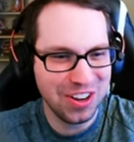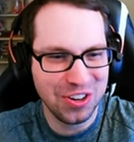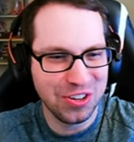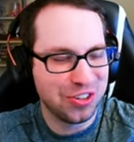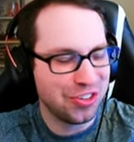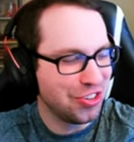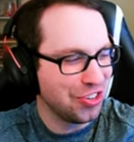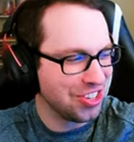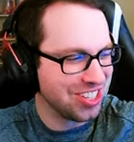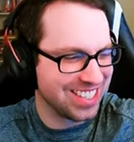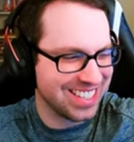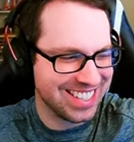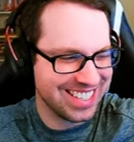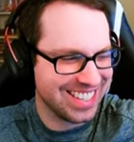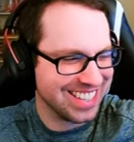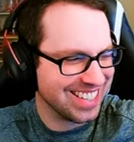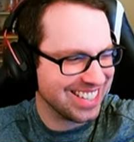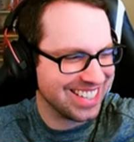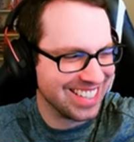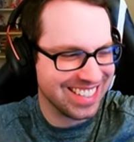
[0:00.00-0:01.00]
just
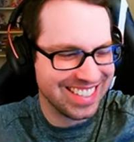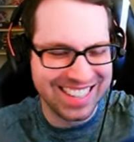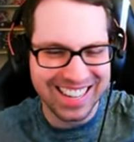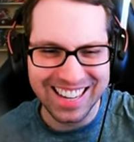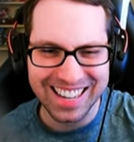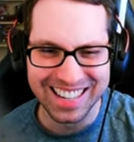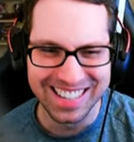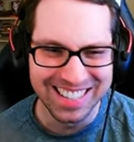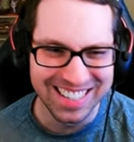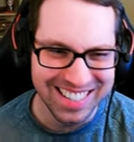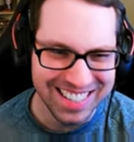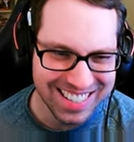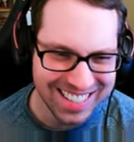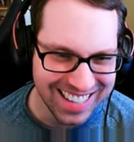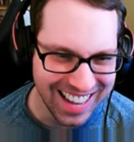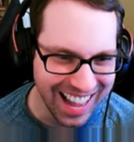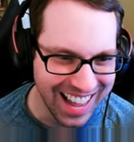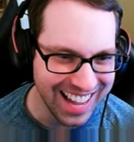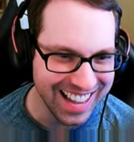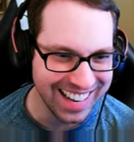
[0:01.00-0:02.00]
this is
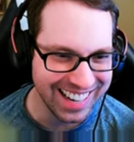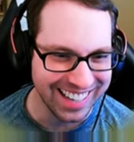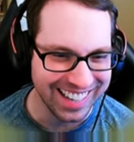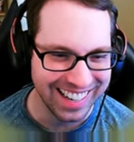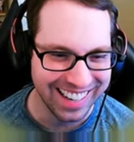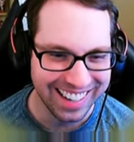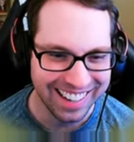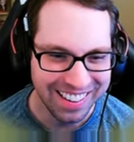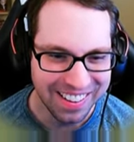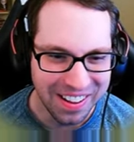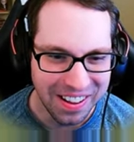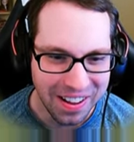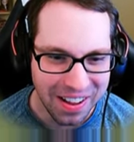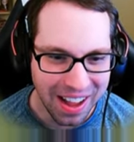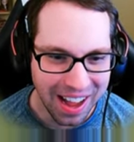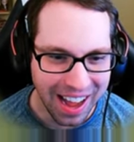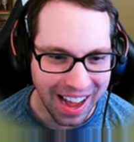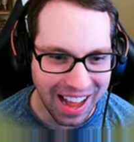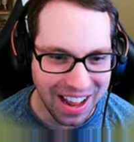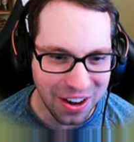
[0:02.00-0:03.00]
insane.
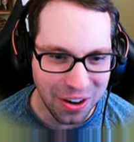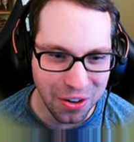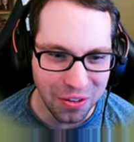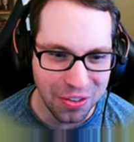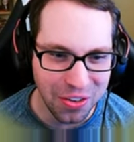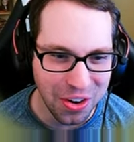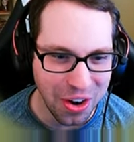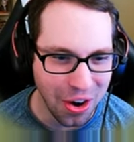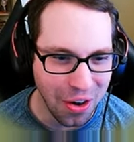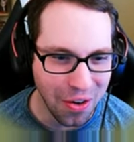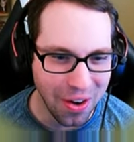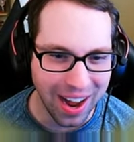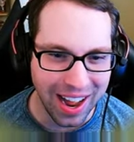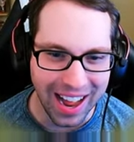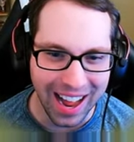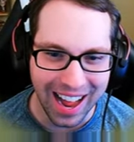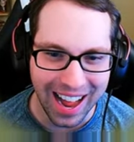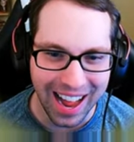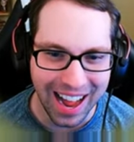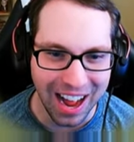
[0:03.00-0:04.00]
I don't know
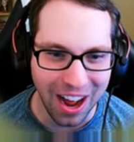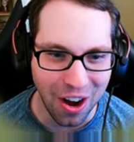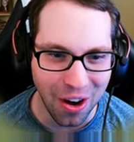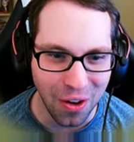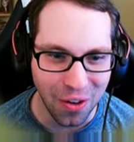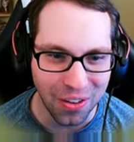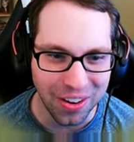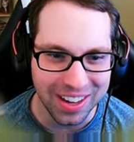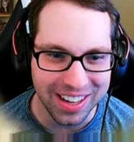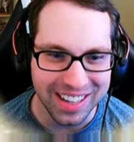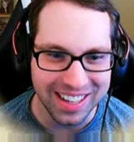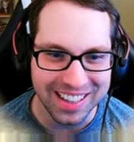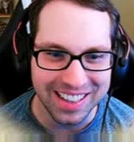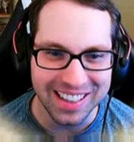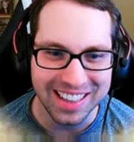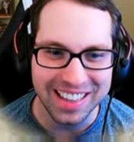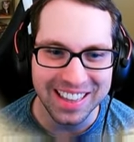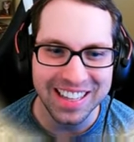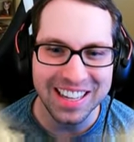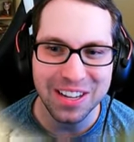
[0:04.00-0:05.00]
how
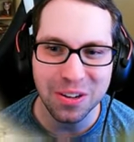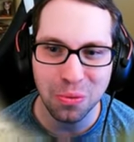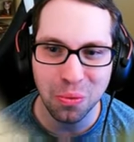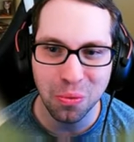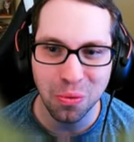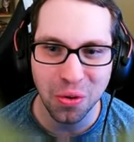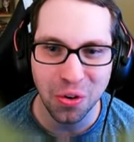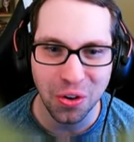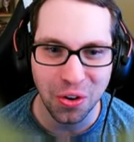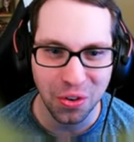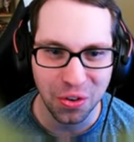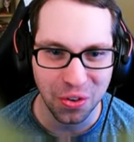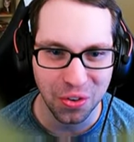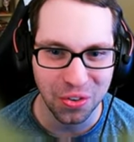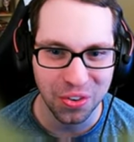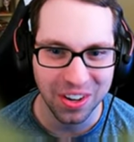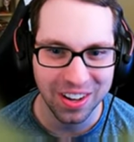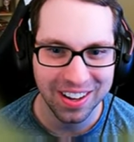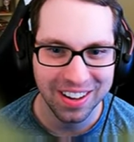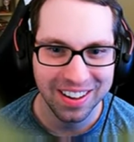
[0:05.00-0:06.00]
in the
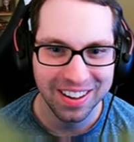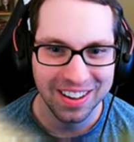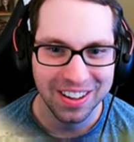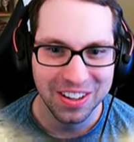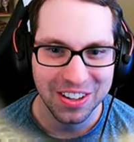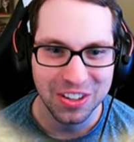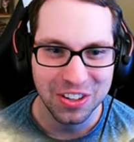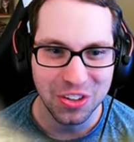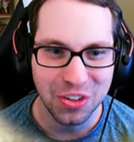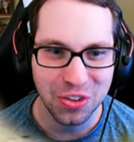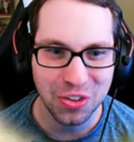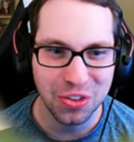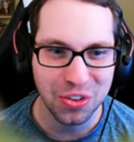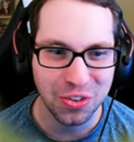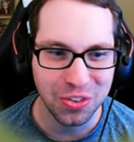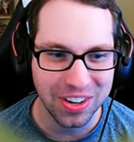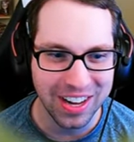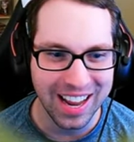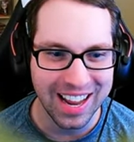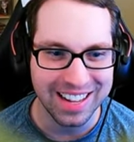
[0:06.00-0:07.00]
world you
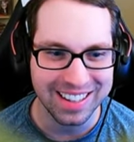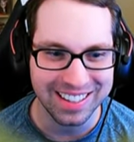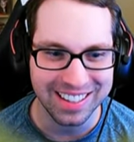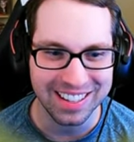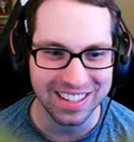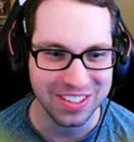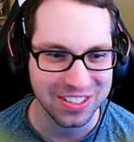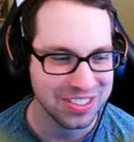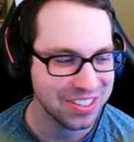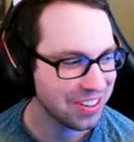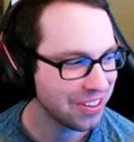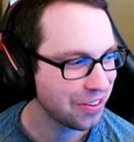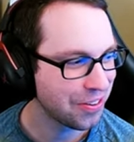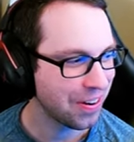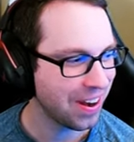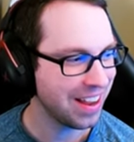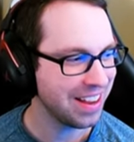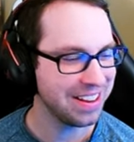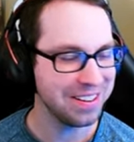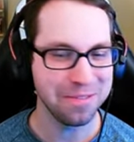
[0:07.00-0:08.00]
create this,
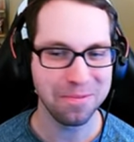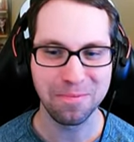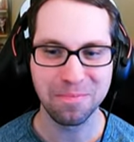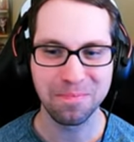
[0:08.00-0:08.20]
right?